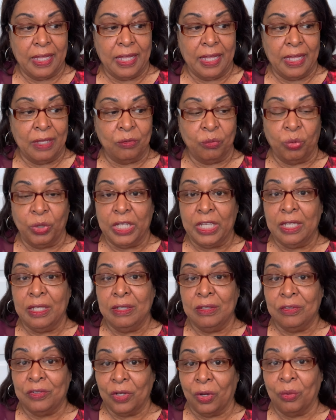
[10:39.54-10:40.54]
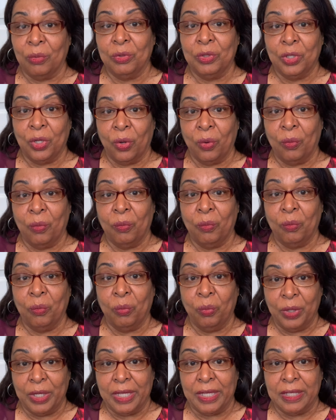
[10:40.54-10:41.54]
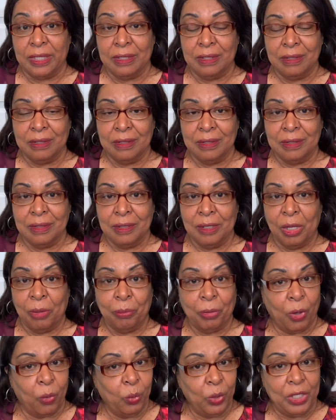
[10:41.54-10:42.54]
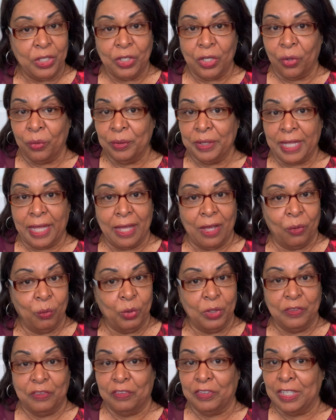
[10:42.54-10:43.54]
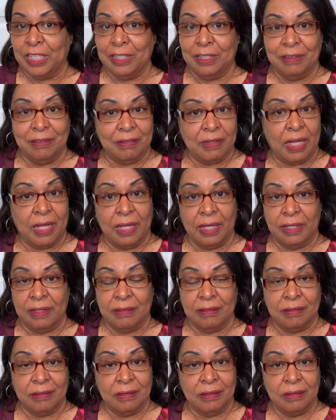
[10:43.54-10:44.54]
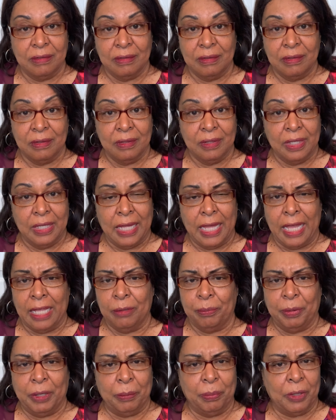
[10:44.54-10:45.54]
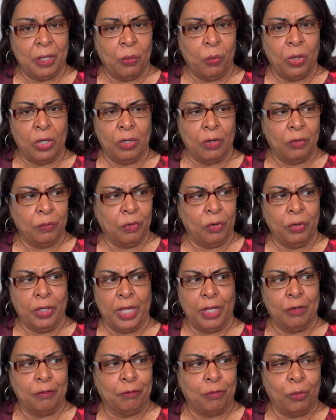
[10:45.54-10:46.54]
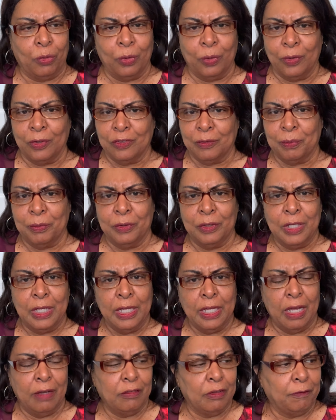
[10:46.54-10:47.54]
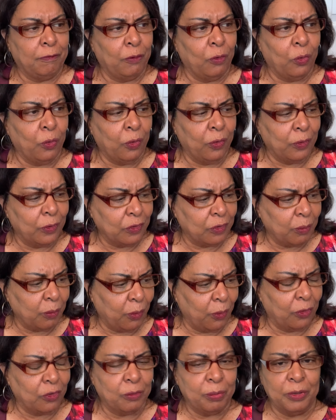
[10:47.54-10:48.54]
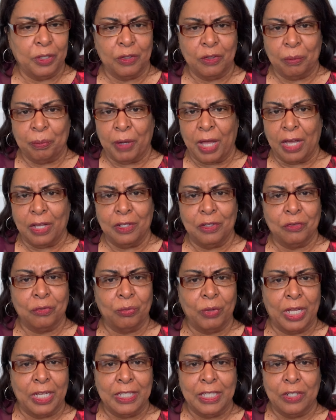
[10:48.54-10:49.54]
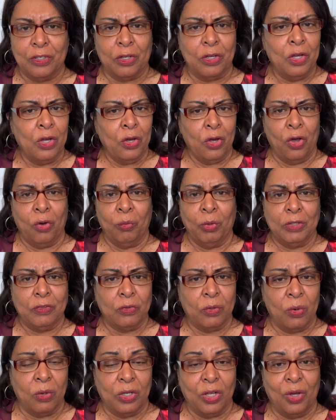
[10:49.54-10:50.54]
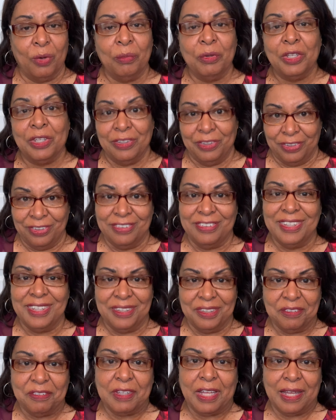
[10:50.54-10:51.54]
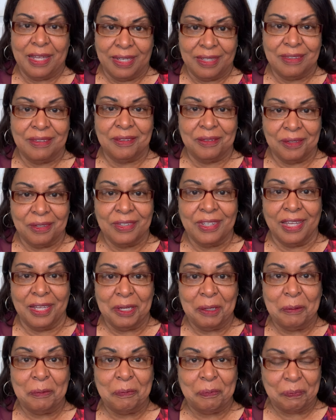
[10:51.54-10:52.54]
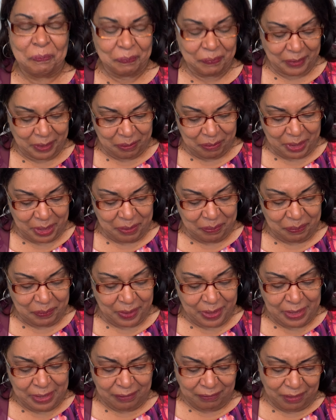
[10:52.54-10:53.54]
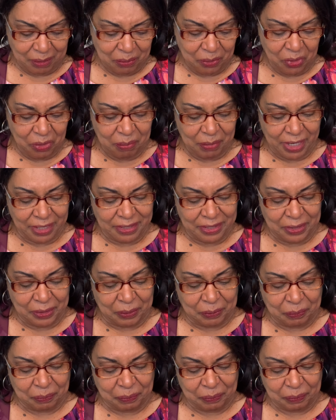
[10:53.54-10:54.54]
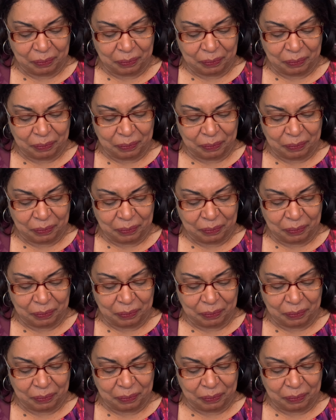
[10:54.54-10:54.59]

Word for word: And we don't know when but we know now, we're seeing the signs. And people are wondering, oh, okay, the four horsemen, the four horse, horsemen of the apocalypse ran yet, or, uh, or what's going on? You see the signs, okay? Amen? So I'm going back here.